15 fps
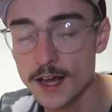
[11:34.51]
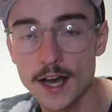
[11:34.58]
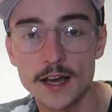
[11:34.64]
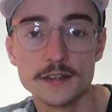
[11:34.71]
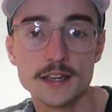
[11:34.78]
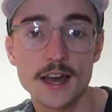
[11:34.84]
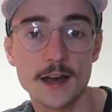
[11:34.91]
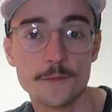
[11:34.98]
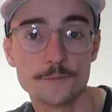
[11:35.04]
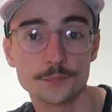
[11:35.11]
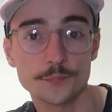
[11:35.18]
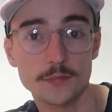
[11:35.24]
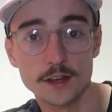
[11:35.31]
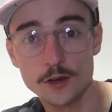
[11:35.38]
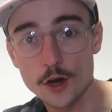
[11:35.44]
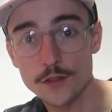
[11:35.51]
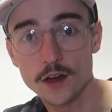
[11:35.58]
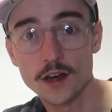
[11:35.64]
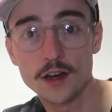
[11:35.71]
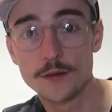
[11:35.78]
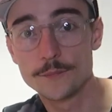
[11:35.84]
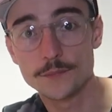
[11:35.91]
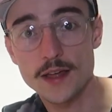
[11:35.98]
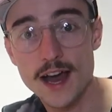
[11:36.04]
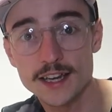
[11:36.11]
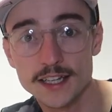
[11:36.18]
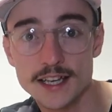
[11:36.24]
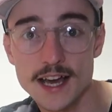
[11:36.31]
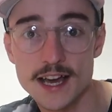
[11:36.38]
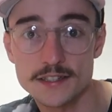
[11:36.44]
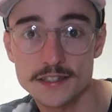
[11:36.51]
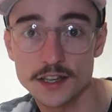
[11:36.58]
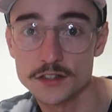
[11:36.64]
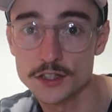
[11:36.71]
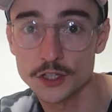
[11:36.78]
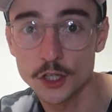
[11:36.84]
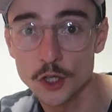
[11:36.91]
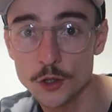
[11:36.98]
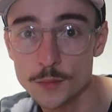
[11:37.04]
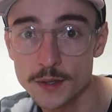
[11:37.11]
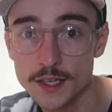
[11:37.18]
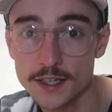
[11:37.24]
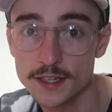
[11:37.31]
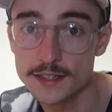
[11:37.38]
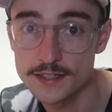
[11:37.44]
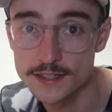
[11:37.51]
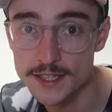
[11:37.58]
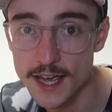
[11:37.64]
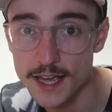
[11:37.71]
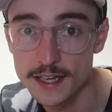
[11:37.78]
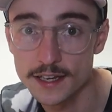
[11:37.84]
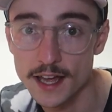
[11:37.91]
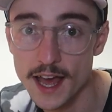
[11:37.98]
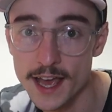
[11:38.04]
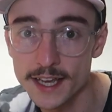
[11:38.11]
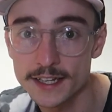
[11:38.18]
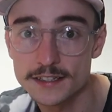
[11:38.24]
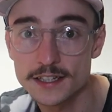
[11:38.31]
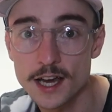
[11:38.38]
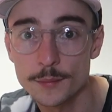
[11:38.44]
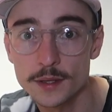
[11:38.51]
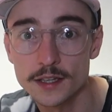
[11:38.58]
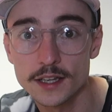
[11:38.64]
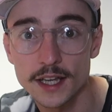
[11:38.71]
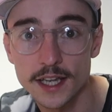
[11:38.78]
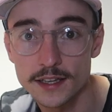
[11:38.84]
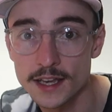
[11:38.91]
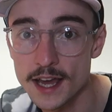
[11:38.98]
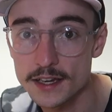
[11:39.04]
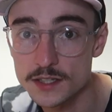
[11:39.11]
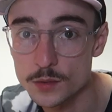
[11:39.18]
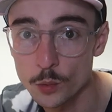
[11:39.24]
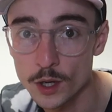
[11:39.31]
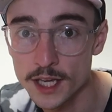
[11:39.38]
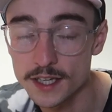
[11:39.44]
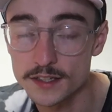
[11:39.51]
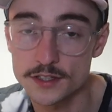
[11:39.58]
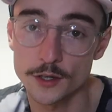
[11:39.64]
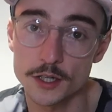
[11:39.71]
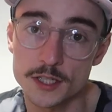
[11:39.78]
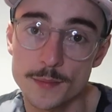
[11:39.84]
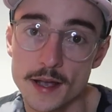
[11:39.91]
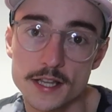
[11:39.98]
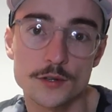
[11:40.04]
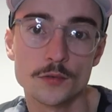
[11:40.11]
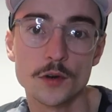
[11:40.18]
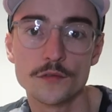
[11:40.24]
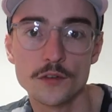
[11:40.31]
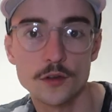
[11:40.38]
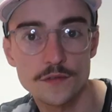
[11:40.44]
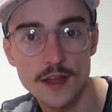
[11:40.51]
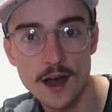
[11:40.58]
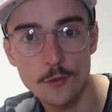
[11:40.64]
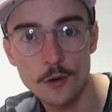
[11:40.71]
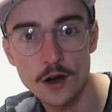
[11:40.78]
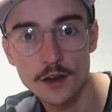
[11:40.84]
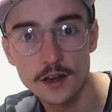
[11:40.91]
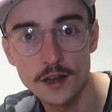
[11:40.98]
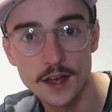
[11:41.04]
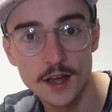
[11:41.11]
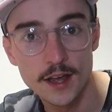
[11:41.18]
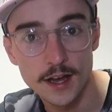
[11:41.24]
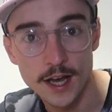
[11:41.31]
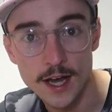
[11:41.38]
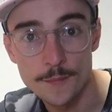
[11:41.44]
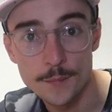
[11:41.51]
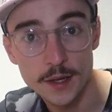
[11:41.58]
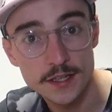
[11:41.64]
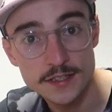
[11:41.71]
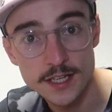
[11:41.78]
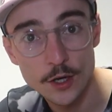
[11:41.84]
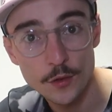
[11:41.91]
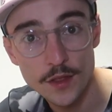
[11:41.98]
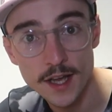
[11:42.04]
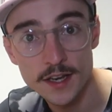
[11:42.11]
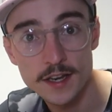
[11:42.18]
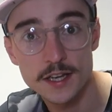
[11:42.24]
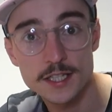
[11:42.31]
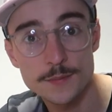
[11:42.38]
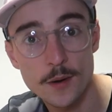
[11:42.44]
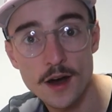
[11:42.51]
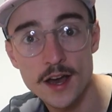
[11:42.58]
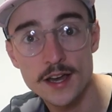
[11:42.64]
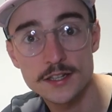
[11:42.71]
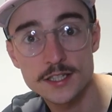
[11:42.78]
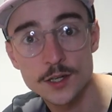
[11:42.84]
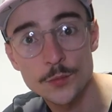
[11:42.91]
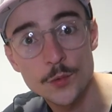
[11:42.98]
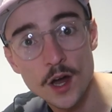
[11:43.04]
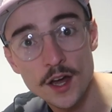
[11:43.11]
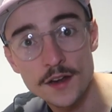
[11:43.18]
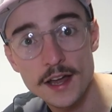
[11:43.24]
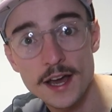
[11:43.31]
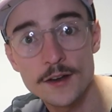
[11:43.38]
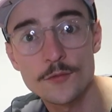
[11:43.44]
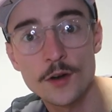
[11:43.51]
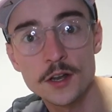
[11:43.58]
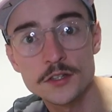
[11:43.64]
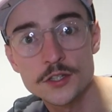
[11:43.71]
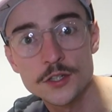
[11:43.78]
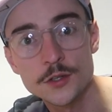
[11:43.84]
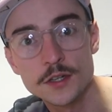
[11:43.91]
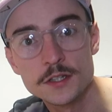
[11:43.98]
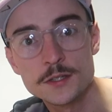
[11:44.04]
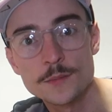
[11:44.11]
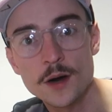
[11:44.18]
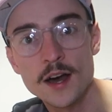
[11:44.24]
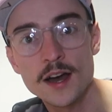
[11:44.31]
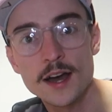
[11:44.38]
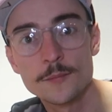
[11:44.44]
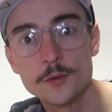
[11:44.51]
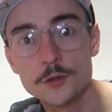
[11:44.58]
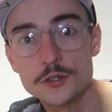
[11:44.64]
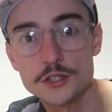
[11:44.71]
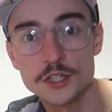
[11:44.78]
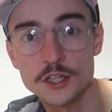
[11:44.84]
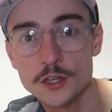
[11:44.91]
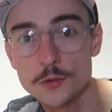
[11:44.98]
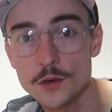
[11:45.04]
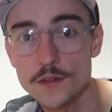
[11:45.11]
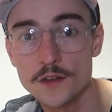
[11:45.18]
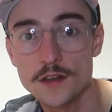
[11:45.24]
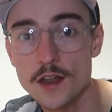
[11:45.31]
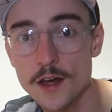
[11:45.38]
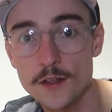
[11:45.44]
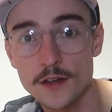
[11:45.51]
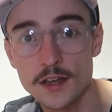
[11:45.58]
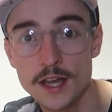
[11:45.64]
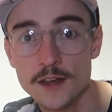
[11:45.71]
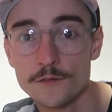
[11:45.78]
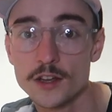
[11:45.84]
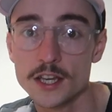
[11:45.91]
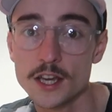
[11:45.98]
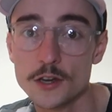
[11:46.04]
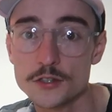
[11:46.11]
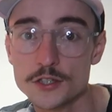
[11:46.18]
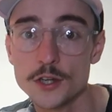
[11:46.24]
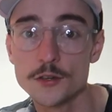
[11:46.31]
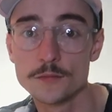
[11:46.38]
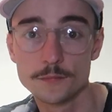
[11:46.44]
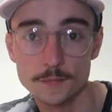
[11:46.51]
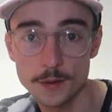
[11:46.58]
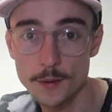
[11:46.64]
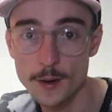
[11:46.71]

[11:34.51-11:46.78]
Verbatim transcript: And yeah, got the Adidas Takumi Sen 8 coming next week, so expect a review of that one. Um, but until then, aspire to run and run to inspire, and we'll see you with another video soon.